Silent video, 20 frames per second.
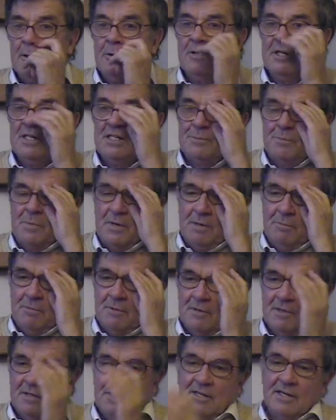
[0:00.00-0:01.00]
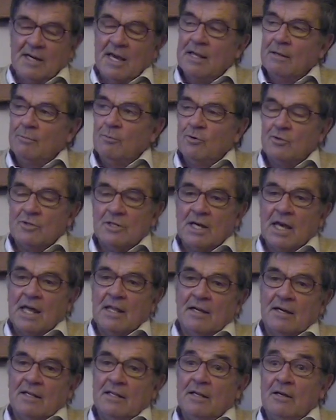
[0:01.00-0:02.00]
these people, and you get them all
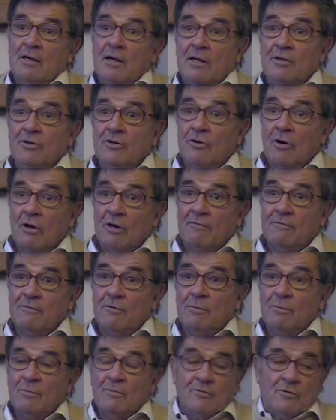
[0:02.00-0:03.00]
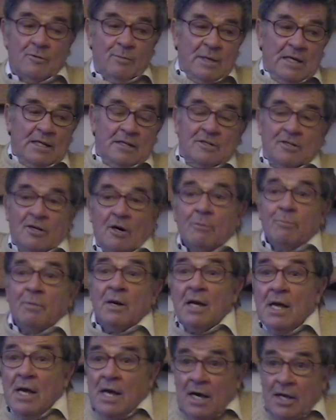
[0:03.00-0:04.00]
together, and you've got to formulate the dogma.
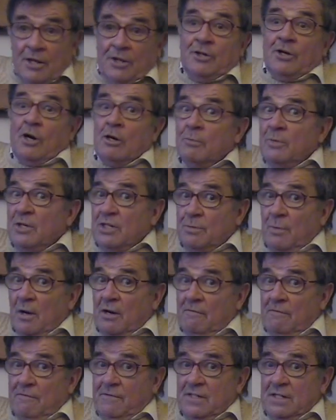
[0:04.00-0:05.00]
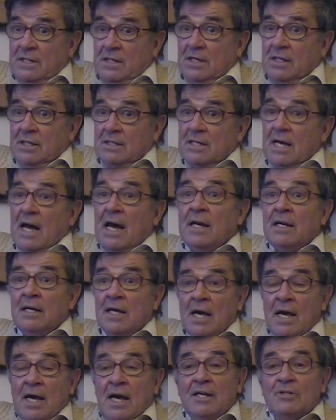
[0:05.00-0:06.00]
And the dogma is modern physics, and
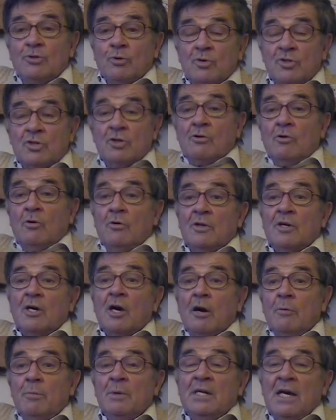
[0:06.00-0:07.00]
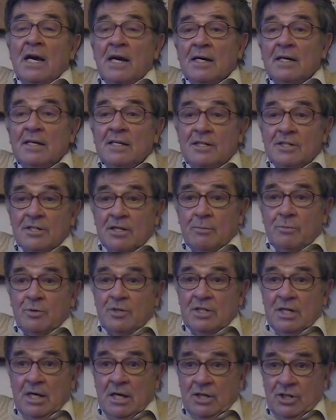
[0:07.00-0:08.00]
it's also called the Copenhagen
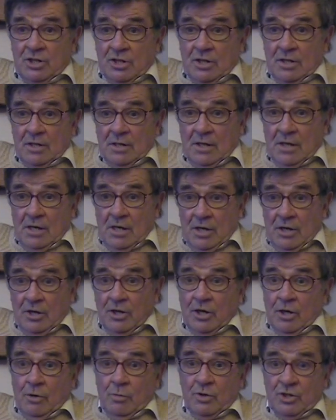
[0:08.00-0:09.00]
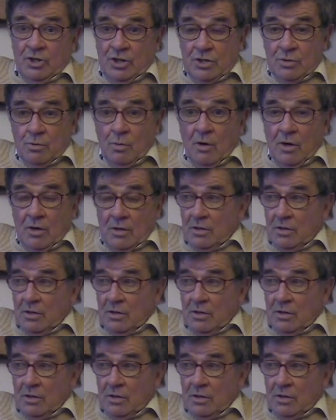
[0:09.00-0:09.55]
interpretation. You know, which is what